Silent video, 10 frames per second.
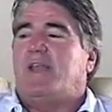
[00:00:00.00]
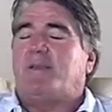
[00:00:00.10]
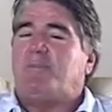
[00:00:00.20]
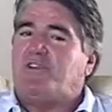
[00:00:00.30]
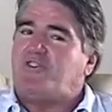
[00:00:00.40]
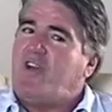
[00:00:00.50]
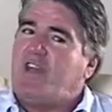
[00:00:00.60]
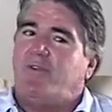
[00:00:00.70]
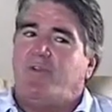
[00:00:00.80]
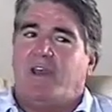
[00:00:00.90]
And I'd been
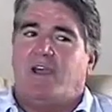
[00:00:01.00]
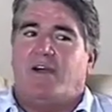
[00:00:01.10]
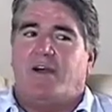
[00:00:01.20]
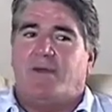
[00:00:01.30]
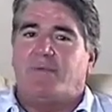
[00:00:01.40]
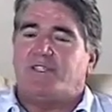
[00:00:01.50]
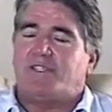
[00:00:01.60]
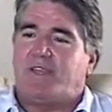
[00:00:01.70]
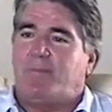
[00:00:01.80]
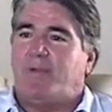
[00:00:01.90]
training really hard, I'd been
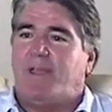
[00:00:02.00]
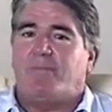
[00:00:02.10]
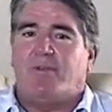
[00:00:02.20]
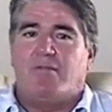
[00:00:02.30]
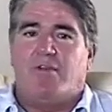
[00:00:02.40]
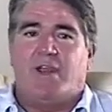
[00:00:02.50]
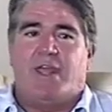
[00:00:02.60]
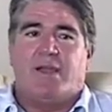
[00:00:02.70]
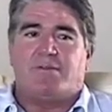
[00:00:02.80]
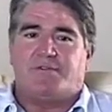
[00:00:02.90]
skipping, I'd been
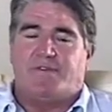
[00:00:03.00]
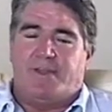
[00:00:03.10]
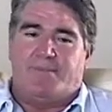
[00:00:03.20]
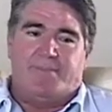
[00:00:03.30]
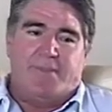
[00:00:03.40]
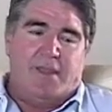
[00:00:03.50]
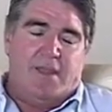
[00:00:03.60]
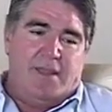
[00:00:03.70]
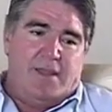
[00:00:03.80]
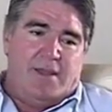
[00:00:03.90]
running, I was fit.
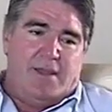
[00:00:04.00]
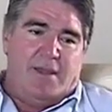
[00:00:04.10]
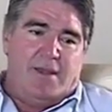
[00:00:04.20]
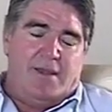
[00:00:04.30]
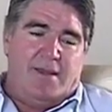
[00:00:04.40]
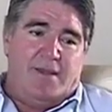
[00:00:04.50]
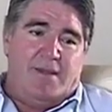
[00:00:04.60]
And